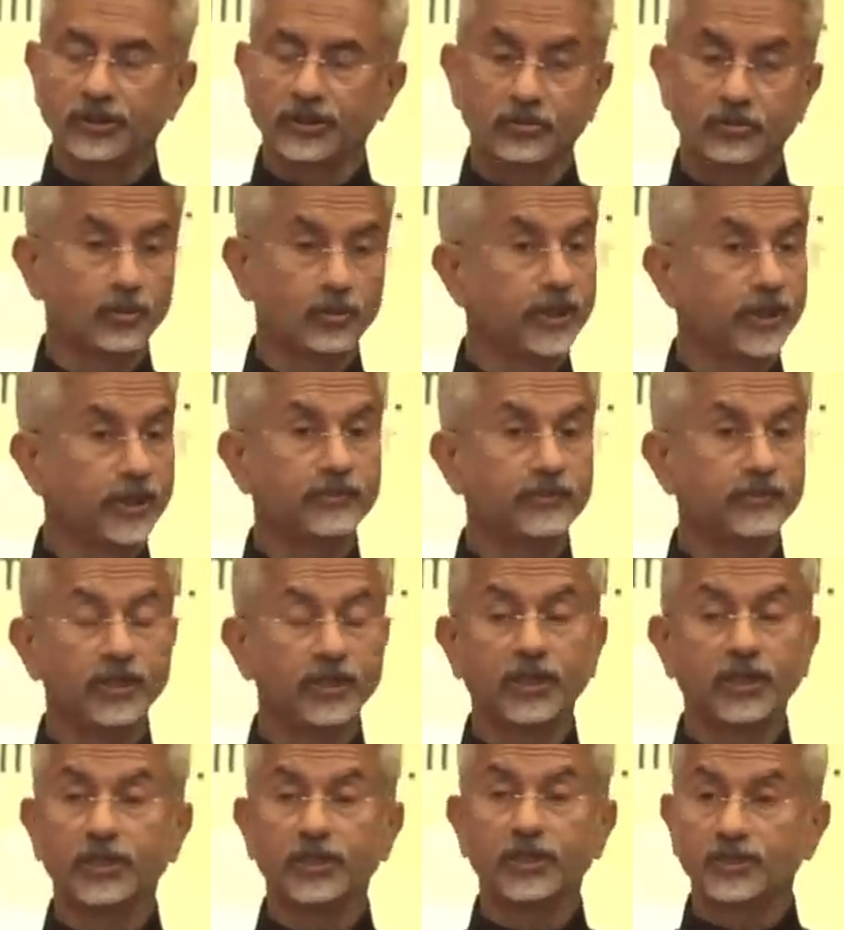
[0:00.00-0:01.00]
who even
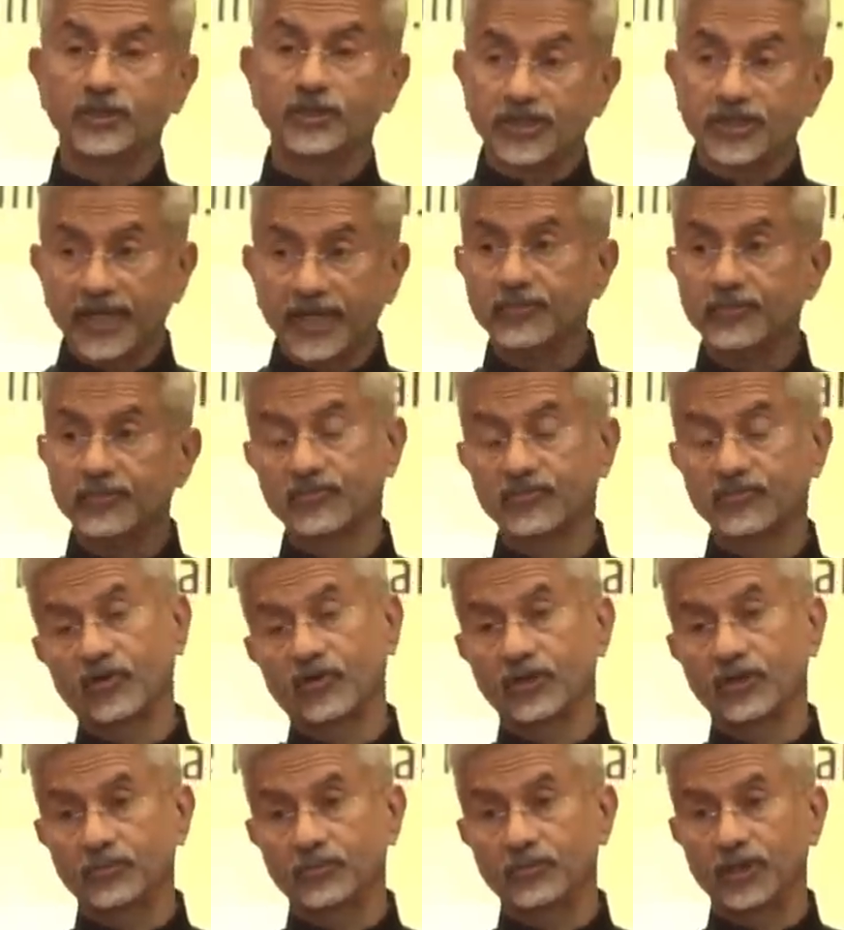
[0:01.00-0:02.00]
shaped
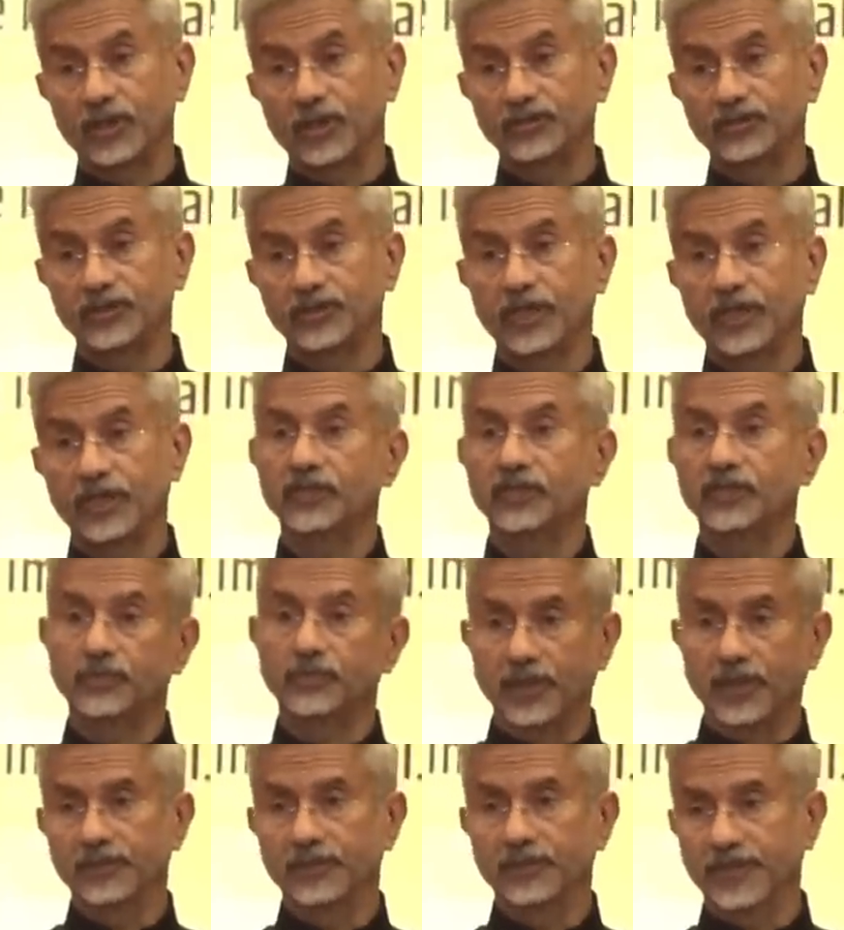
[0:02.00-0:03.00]
foreign policy as a
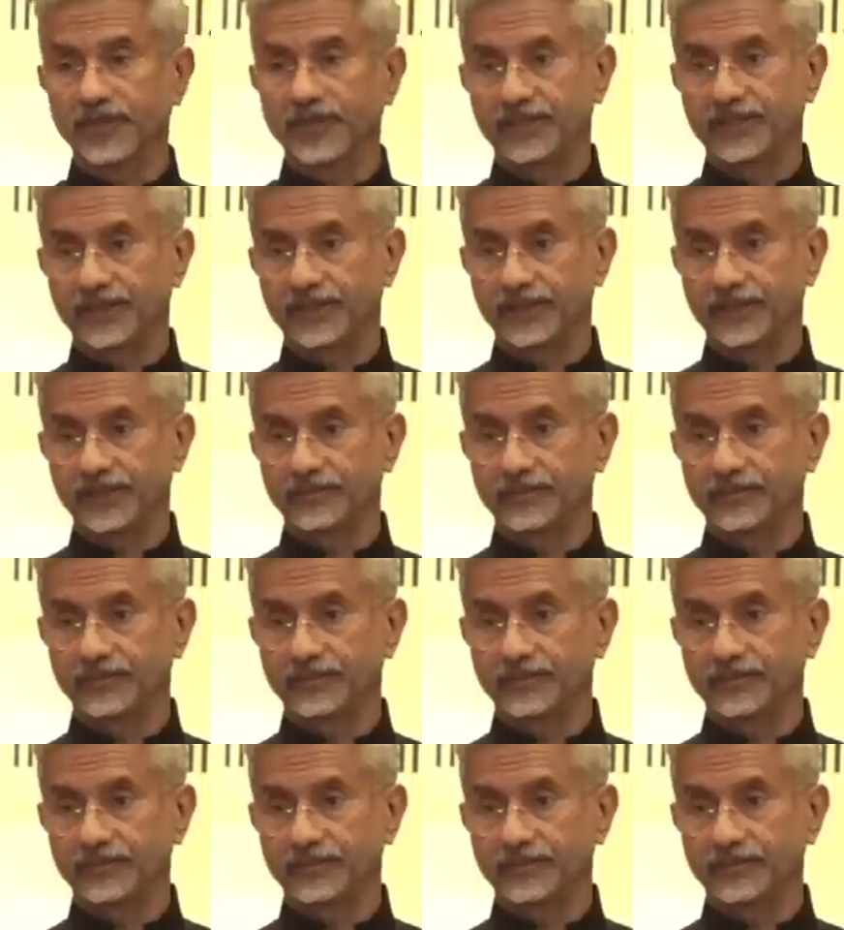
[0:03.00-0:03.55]
parliamentarian.